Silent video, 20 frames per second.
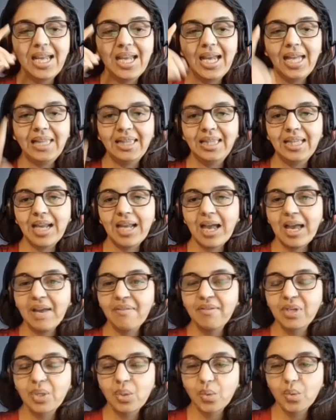And then I
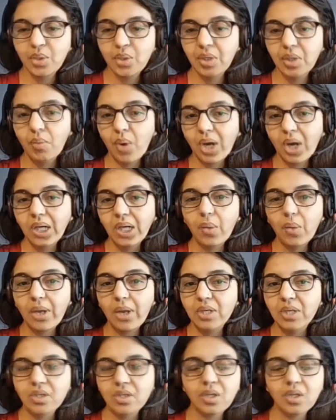have included one
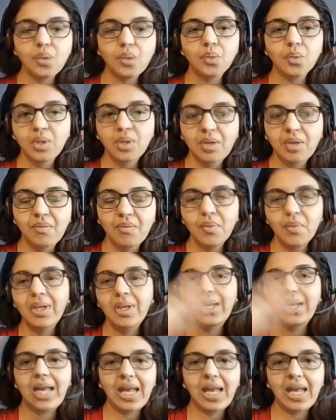question to give you an